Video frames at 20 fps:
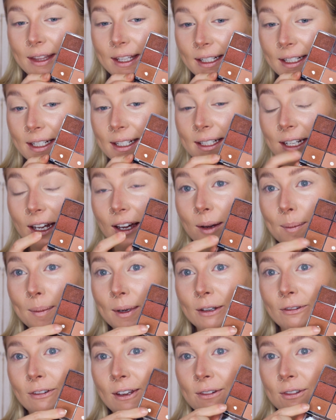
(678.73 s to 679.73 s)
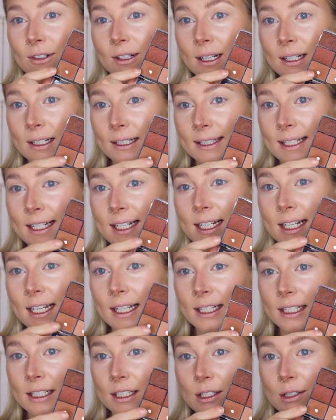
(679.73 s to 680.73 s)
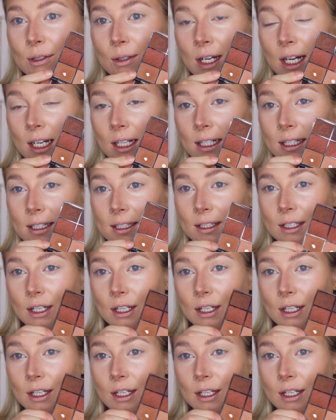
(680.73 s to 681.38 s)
These are my favourite colours here, these two colours.